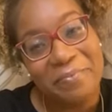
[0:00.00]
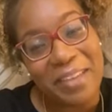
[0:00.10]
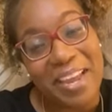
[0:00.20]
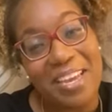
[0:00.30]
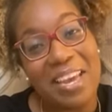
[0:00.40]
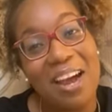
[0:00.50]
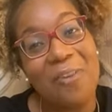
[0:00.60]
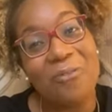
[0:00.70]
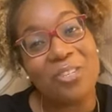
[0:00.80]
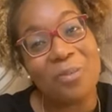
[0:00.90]
Thank
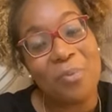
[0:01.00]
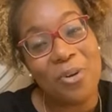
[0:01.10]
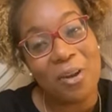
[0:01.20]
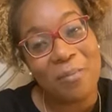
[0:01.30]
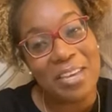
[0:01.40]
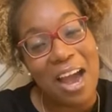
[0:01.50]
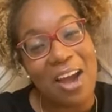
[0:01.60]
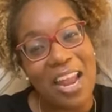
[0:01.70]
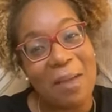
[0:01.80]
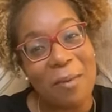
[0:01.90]
y'all for supporting me.
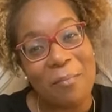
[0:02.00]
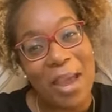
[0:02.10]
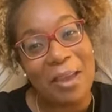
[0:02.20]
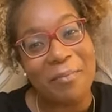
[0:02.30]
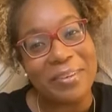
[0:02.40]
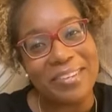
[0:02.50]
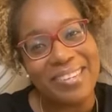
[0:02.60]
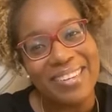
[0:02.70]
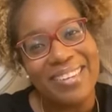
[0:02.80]
Y'all like my babies.